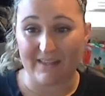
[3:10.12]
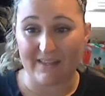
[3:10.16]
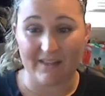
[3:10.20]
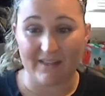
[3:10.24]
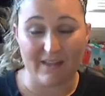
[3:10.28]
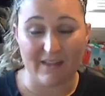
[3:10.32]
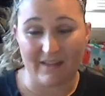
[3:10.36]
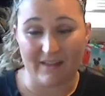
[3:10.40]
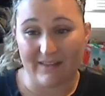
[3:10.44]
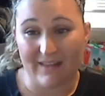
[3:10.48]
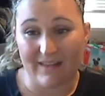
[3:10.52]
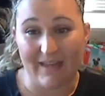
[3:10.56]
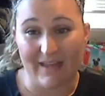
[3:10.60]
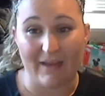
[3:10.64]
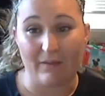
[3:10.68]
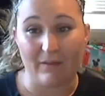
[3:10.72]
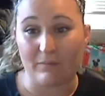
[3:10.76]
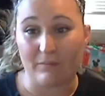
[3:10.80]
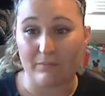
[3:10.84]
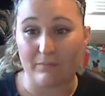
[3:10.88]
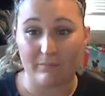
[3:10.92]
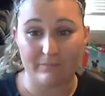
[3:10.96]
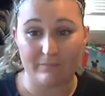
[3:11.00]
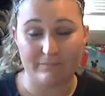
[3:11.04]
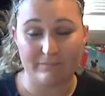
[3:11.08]
like
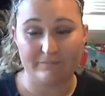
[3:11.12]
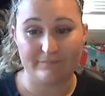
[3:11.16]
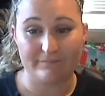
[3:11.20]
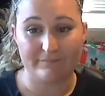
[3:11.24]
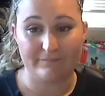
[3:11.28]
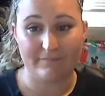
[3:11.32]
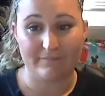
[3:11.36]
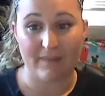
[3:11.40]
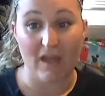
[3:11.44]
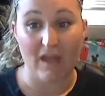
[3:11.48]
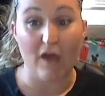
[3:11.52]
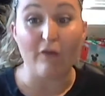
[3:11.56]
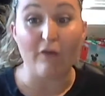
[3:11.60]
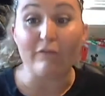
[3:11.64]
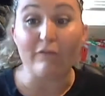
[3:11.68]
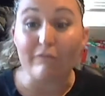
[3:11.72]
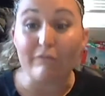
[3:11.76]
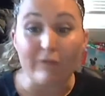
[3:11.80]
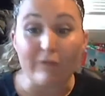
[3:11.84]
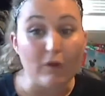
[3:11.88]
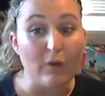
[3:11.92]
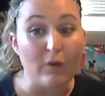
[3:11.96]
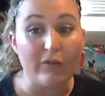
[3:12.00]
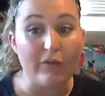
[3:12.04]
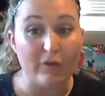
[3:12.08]
a
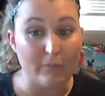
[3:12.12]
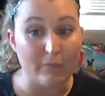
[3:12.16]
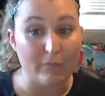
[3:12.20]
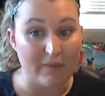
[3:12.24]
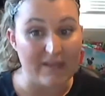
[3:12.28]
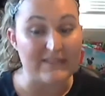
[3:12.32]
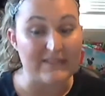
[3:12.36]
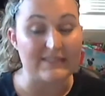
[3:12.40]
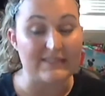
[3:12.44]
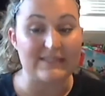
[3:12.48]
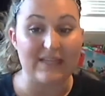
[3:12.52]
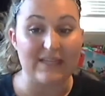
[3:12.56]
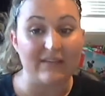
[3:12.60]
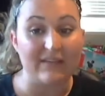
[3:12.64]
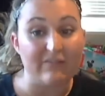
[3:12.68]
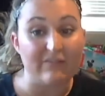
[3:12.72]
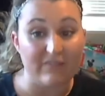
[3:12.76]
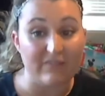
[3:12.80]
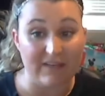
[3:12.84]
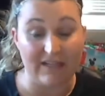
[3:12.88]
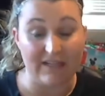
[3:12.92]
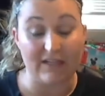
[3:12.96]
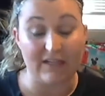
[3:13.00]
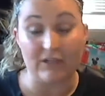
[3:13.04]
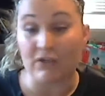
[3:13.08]
few other places if
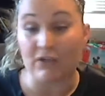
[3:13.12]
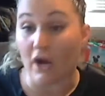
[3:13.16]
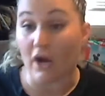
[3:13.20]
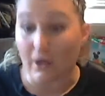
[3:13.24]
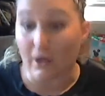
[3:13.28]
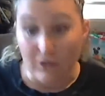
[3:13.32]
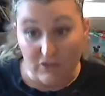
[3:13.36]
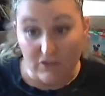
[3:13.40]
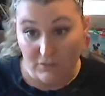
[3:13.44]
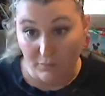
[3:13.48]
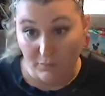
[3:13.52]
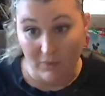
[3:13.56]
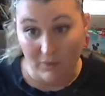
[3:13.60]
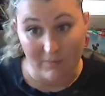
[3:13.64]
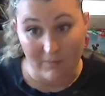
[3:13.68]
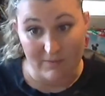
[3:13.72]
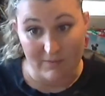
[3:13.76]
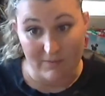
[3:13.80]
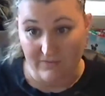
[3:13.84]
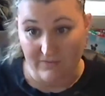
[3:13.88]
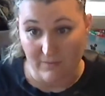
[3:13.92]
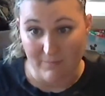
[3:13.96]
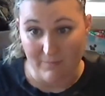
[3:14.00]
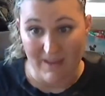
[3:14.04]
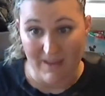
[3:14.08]
needed, doctor's
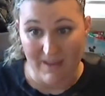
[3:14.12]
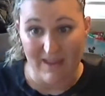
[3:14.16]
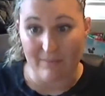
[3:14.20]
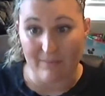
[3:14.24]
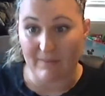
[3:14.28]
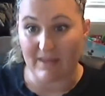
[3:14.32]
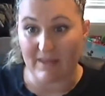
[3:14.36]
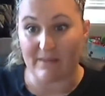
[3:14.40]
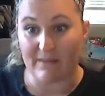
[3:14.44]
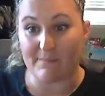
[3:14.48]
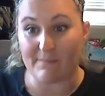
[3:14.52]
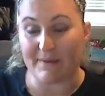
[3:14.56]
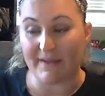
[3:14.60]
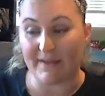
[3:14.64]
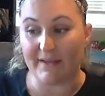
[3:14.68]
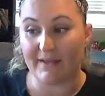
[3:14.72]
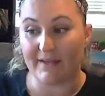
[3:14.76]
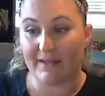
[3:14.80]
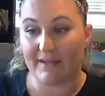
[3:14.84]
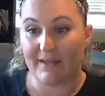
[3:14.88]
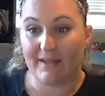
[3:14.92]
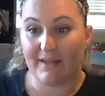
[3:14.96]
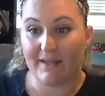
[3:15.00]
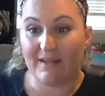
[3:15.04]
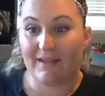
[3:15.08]
appointments for the baby, but
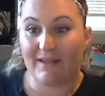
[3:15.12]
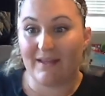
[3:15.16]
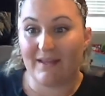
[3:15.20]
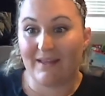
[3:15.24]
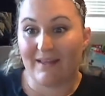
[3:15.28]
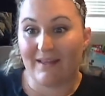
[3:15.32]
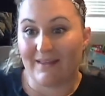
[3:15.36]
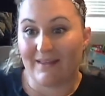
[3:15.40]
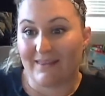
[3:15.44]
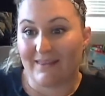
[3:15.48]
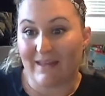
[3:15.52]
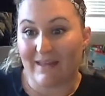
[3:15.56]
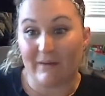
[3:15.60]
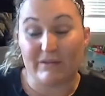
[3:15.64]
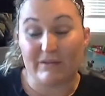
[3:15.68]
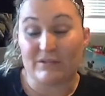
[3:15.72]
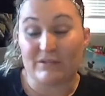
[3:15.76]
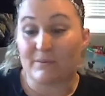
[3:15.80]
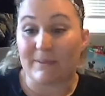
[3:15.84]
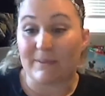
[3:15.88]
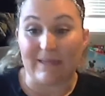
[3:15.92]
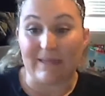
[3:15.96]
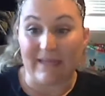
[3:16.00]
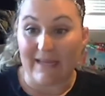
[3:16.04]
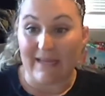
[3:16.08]
that was
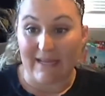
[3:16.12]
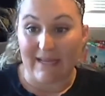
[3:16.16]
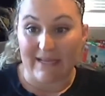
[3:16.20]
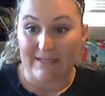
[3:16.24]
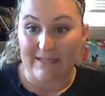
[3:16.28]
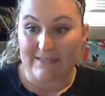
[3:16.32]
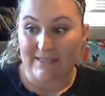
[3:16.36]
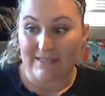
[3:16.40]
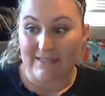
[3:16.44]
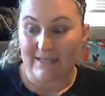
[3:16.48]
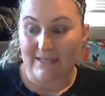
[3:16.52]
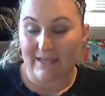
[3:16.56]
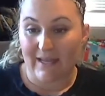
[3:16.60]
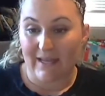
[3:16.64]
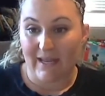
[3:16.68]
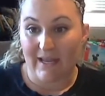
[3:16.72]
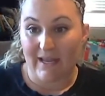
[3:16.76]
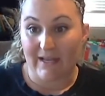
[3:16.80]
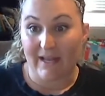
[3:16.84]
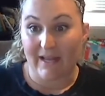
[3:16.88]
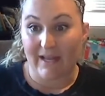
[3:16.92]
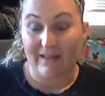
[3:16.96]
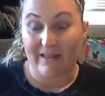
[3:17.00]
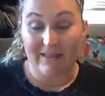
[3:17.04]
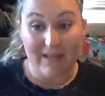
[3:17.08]
really it.
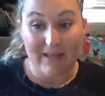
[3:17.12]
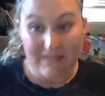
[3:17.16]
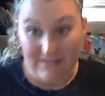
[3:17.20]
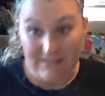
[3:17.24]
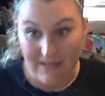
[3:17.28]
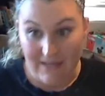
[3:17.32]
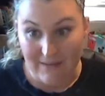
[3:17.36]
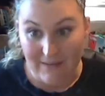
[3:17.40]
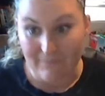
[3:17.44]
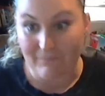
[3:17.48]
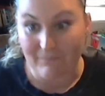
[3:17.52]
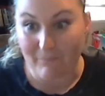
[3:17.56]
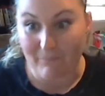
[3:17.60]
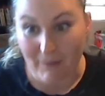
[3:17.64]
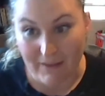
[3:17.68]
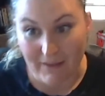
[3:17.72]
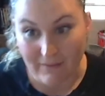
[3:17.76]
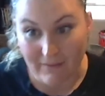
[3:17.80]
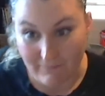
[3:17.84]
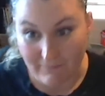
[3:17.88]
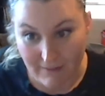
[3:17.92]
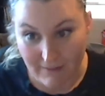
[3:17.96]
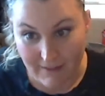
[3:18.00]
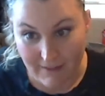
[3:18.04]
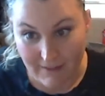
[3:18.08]
And at that time, by
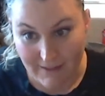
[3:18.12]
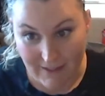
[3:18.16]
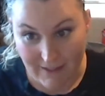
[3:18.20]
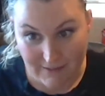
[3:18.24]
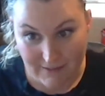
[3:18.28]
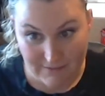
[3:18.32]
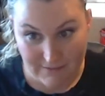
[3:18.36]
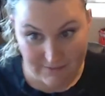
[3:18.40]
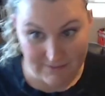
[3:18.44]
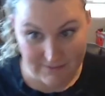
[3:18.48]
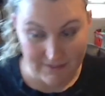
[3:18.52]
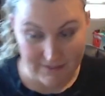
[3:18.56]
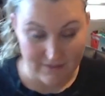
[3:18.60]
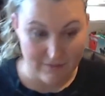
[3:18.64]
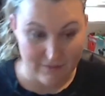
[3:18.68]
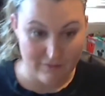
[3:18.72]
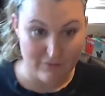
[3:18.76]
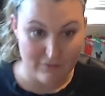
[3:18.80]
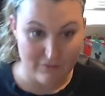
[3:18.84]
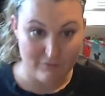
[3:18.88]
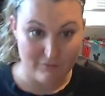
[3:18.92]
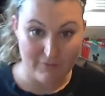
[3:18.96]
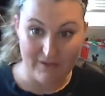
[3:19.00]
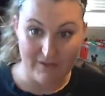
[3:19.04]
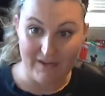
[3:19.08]
the way, gas was like
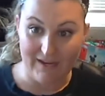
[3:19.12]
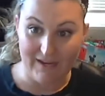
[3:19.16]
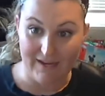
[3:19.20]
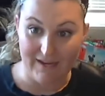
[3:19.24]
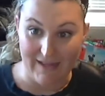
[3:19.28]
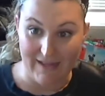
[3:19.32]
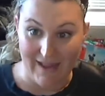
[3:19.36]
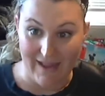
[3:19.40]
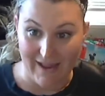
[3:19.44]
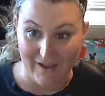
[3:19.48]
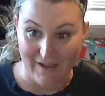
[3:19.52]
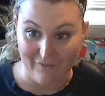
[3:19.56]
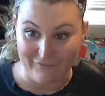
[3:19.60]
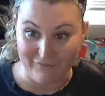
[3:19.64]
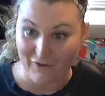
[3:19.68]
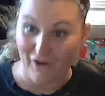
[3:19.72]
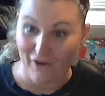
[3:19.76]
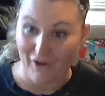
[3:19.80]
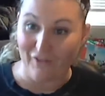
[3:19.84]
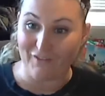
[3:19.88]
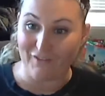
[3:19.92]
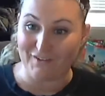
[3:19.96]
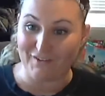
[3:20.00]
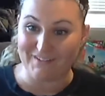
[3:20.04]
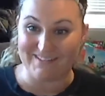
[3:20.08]
$3.50
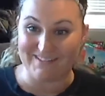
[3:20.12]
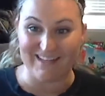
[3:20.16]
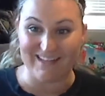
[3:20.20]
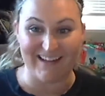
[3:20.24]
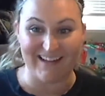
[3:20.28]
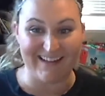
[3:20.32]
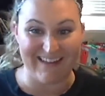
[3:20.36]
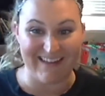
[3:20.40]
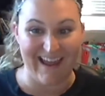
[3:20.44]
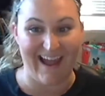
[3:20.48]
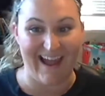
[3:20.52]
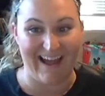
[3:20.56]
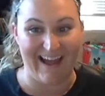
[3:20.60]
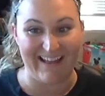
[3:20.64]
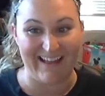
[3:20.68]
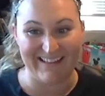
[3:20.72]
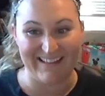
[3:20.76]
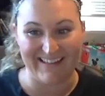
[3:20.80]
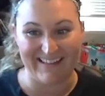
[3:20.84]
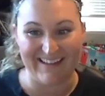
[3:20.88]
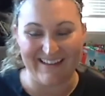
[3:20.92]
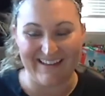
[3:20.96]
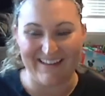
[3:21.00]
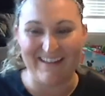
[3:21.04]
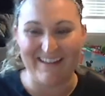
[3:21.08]
a
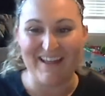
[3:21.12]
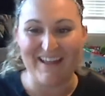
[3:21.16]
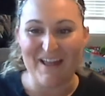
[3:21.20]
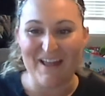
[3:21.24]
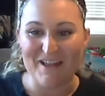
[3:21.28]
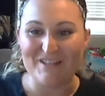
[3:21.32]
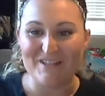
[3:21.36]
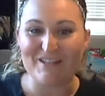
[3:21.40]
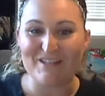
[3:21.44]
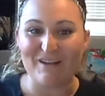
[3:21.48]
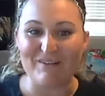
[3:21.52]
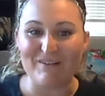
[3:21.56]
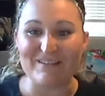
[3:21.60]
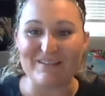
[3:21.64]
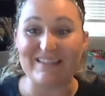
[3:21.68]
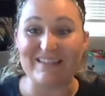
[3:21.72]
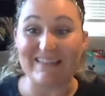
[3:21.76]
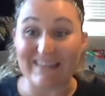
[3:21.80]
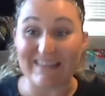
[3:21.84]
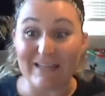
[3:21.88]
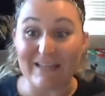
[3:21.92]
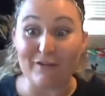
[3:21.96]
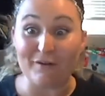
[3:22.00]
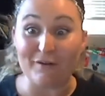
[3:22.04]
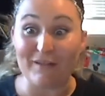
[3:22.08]
gallon. So I was
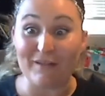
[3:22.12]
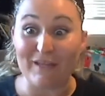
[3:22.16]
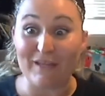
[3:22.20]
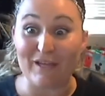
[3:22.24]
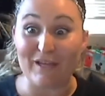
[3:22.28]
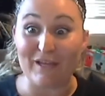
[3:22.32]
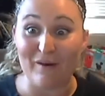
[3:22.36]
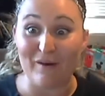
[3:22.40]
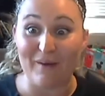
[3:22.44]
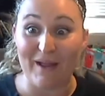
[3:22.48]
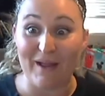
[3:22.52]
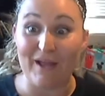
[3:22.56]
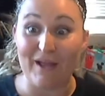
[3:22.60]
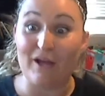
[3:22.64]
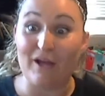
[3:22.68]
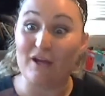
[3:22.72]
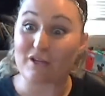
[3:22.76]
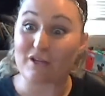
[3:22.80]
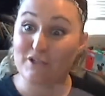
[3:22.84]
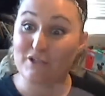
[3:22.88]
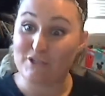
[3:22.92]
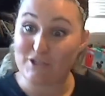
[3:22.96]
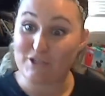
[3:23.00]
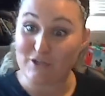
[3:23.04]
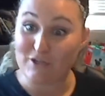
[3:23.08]
literally going
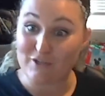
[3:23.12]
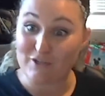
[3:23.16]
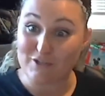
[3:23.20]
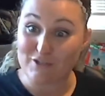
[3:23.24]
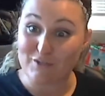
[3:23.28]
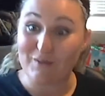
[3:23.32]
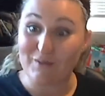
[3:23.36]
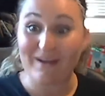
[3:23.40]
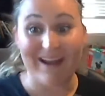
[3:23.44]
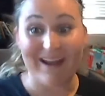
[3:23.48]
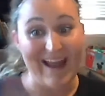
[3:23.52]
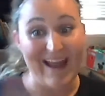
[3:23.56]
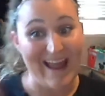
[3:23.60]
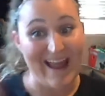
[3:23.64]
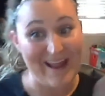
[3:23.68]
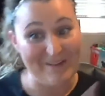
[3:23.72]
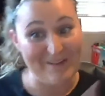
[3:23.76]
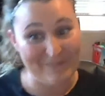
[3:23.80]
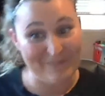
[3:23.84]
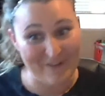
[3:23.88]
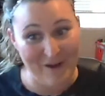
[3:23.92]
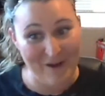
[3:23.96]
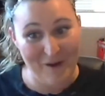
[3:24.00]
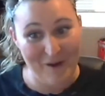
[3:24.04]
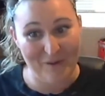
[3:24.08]
to the store and
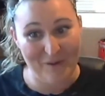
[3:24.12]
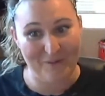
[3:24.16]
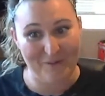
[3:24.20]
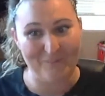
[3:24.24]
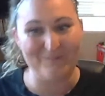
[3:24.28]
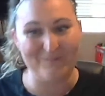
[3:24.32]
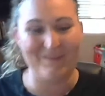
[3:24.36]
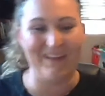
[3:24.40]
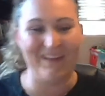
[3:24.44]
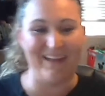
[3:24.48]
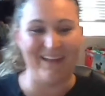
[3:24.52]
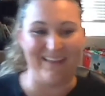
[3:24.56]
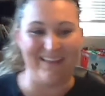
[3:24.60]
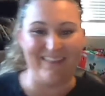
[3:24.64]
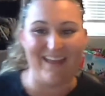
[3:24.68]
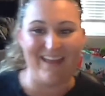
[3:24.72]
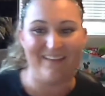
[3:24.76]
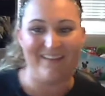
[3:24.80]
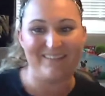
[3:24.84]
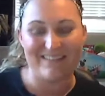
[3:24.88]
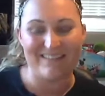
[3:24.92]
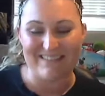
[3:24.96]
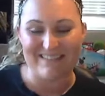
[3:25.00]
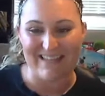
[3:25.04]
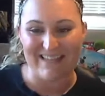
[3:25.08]
home. That
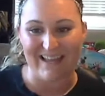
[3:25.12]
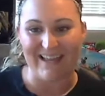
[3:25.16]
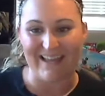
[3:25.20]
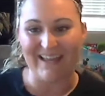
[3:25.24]
was it.